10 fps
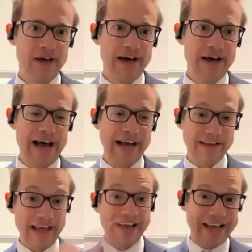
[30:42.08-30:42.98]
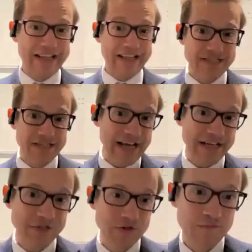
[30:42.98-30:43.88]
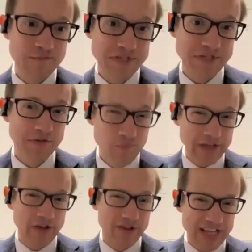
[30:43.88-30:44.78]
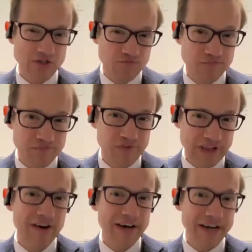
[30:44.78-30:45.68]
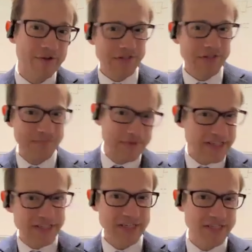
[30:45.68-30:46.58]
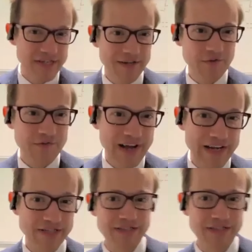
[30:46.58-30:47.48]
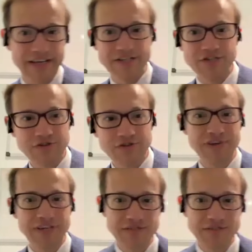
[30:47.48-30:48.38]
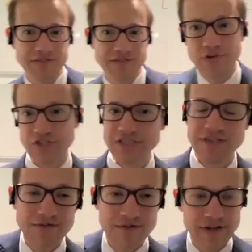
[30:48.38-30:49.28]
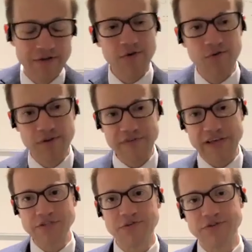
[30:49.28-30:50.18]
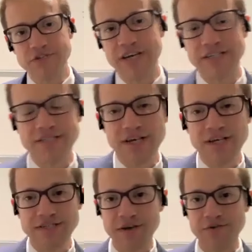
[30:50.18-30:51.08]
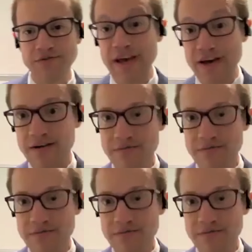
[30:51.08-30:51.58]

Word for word: uh, and, and getting to that sort of position where you're less reliant on some of these external factors like interest rates and mortgages and, and all of that sort of jazz. So, yeah.